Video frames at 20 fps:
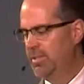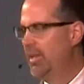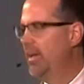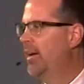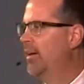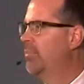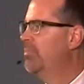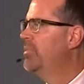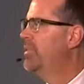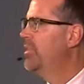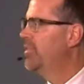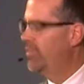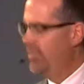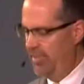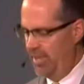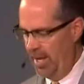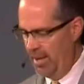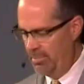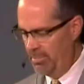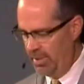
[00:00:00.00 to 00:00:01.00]
to help
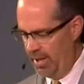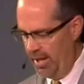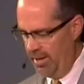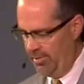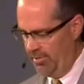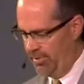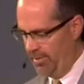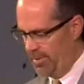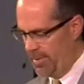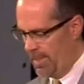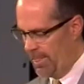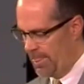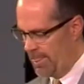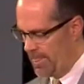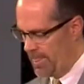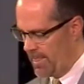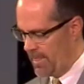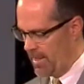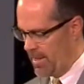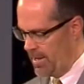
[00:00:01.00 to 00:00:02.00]
this take place.
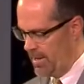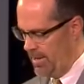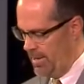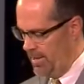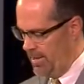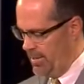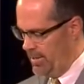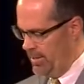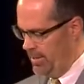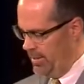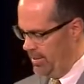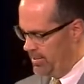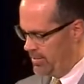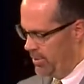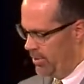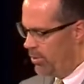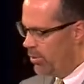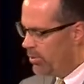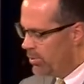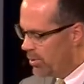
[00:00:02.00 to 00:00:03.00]

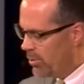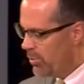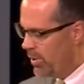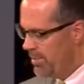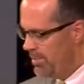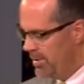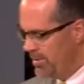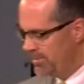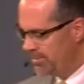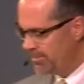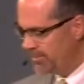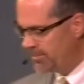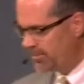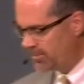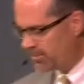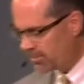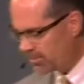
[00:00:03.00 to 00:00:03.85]
So, older women,